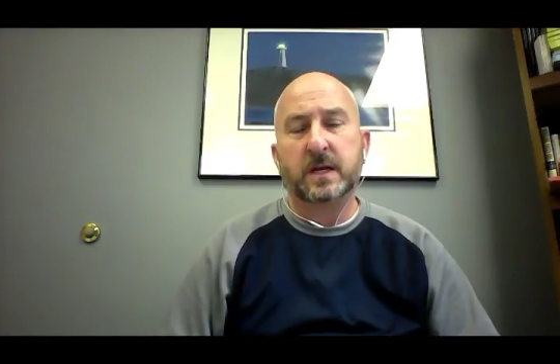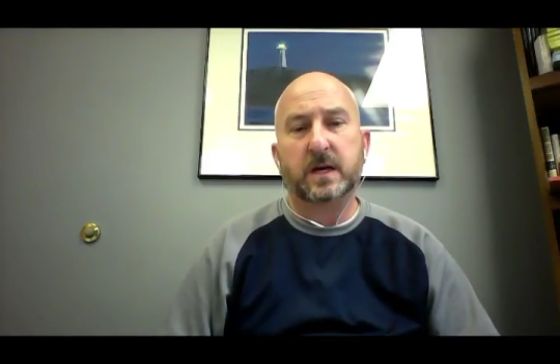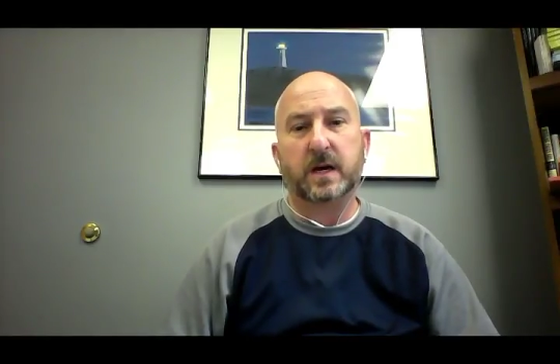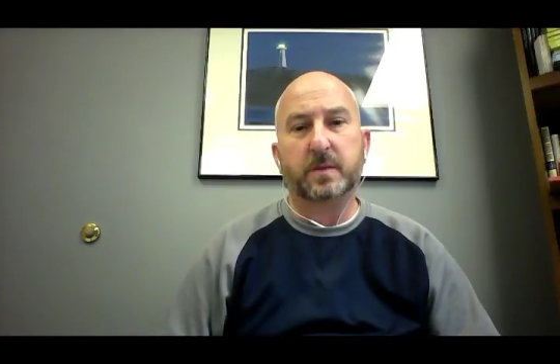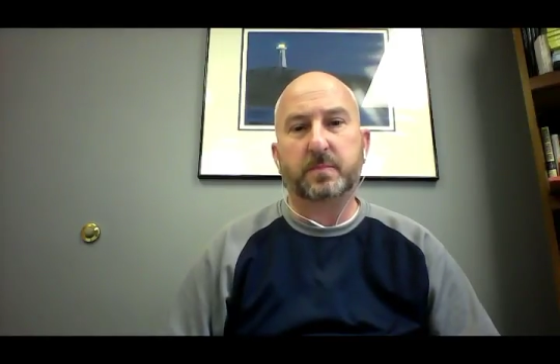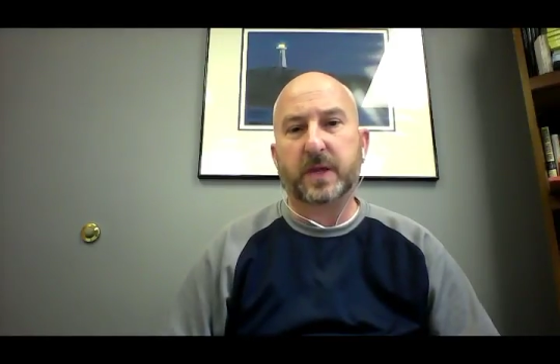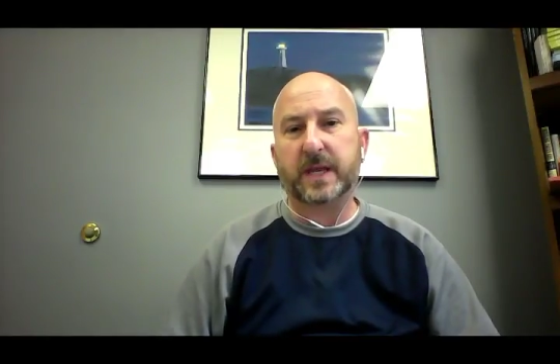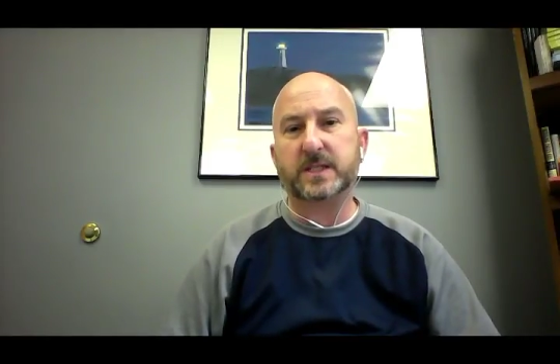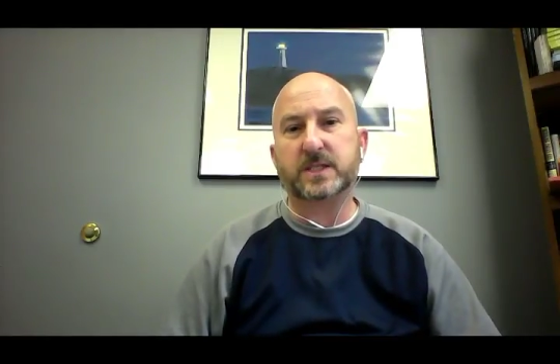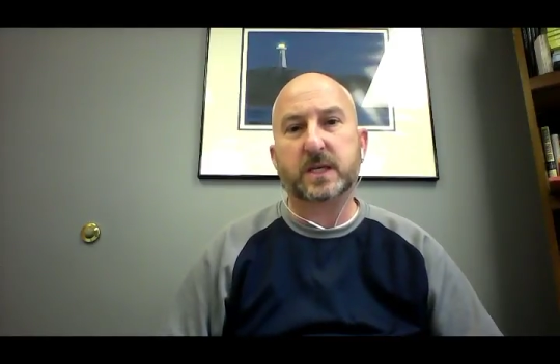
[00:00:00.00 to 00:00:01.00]
The
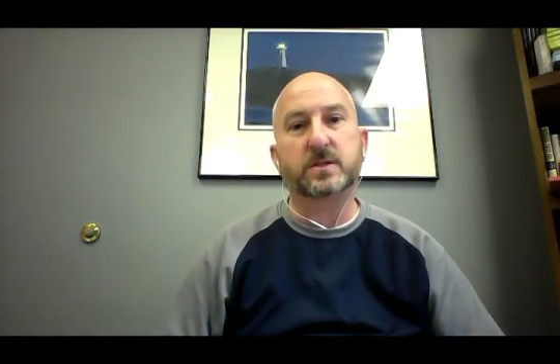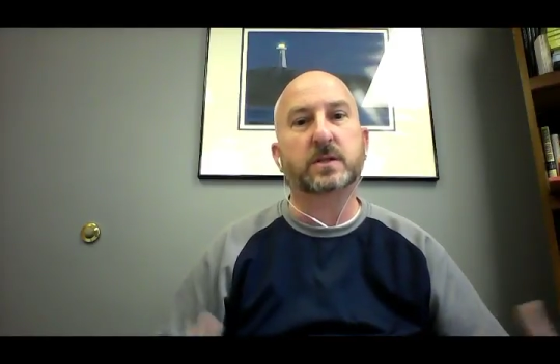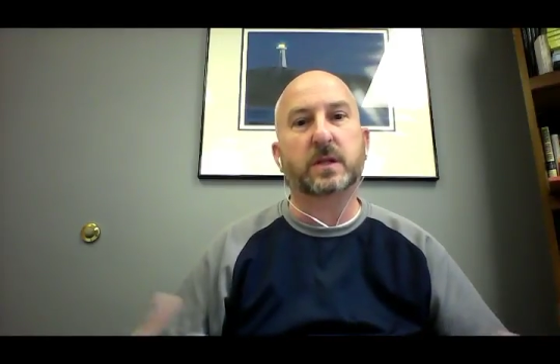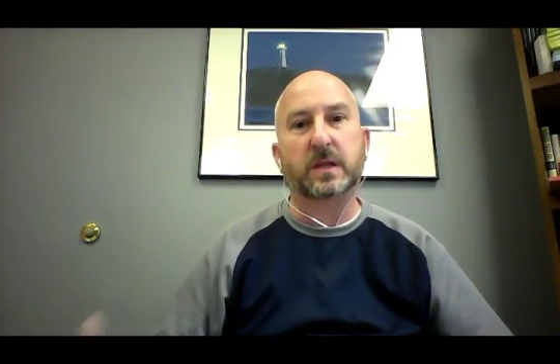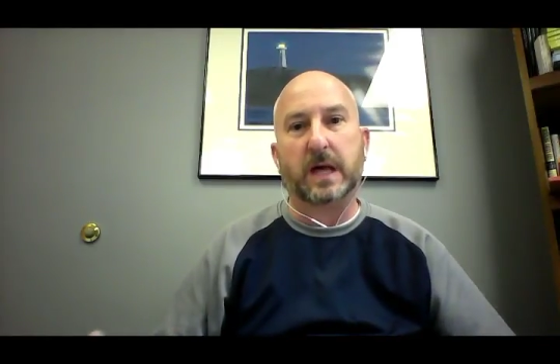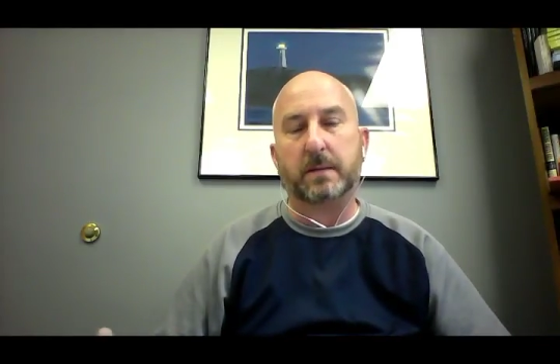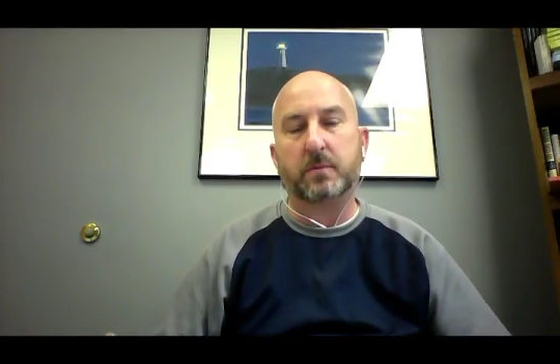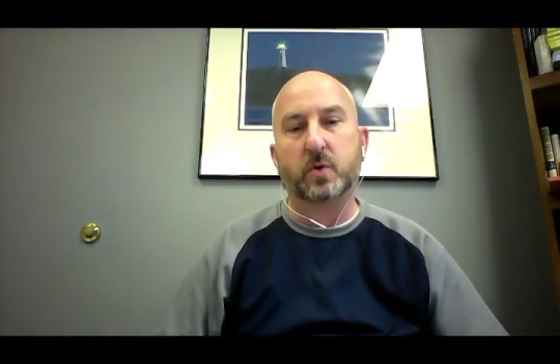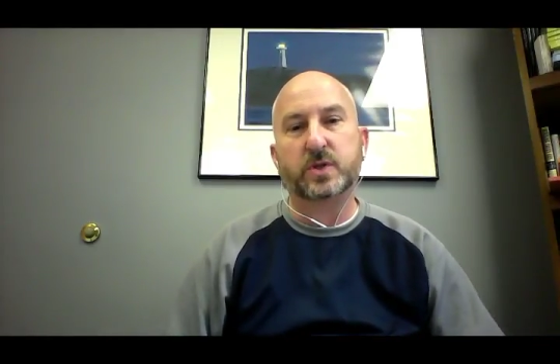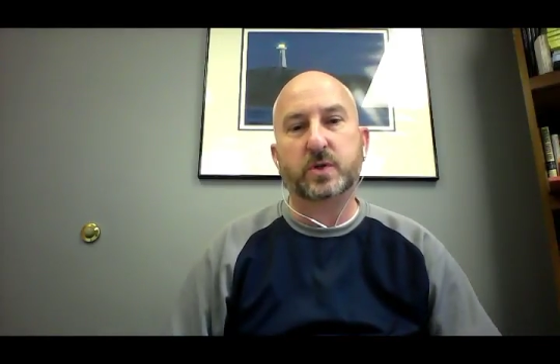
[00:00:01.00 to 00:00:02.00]
planning stage, there's a lot
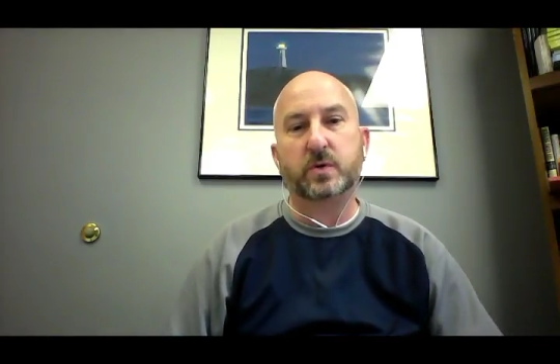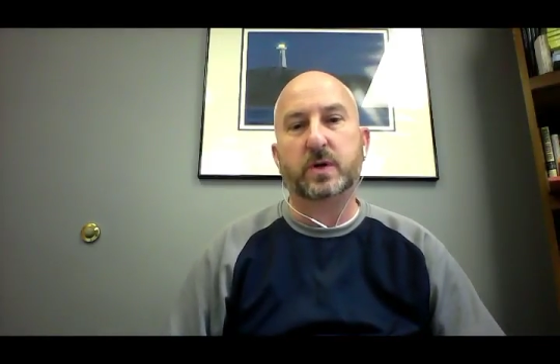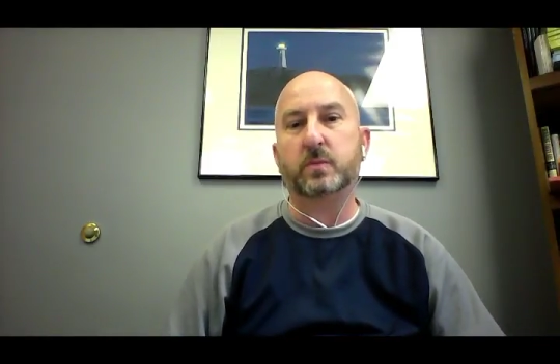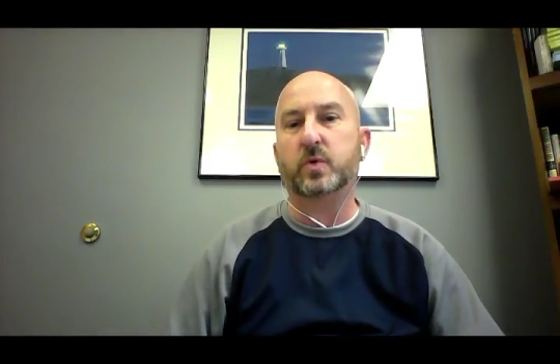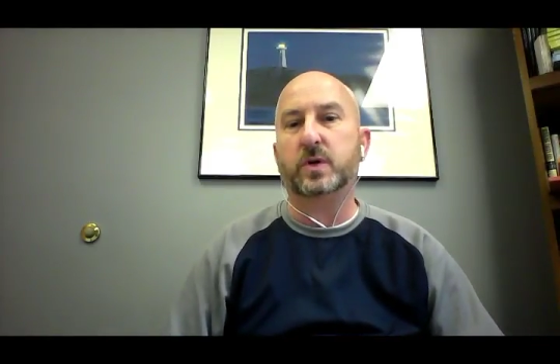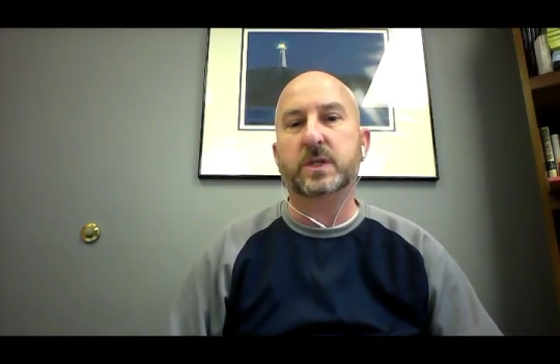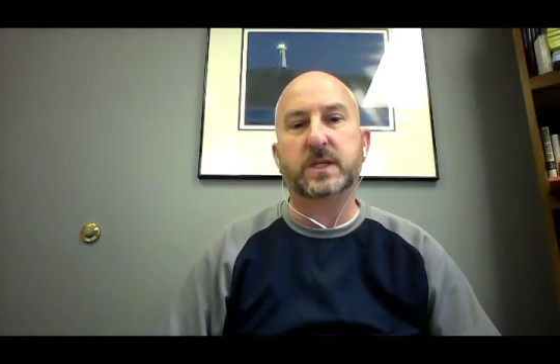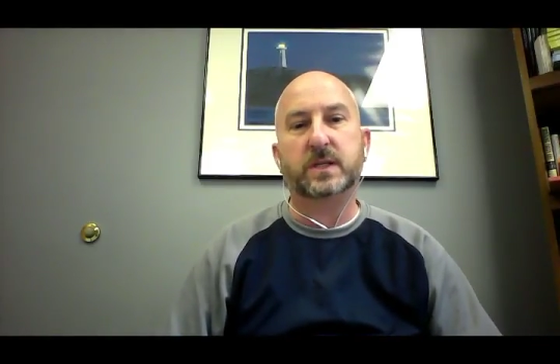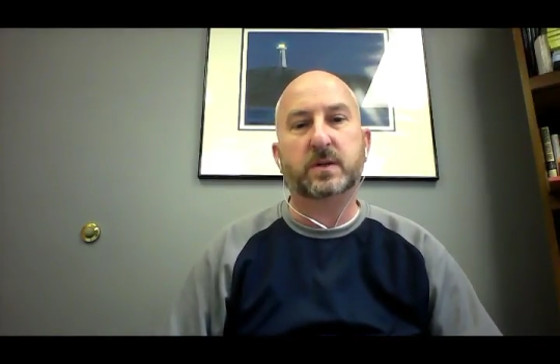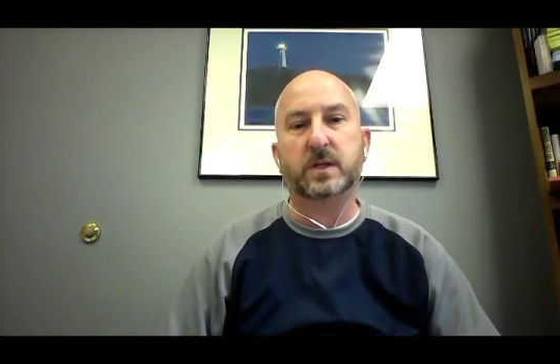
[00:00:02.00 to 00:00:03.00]
more to it, and we'll
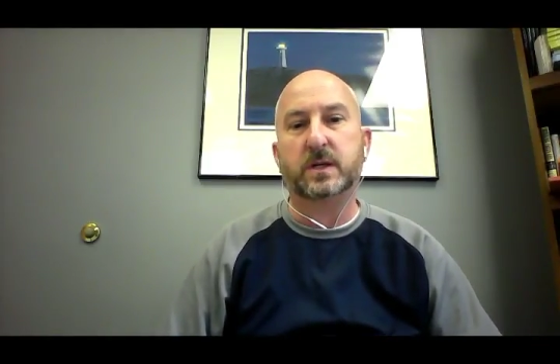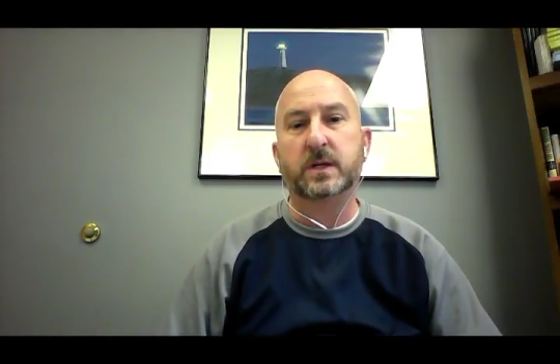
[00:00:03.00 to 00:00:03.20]
continue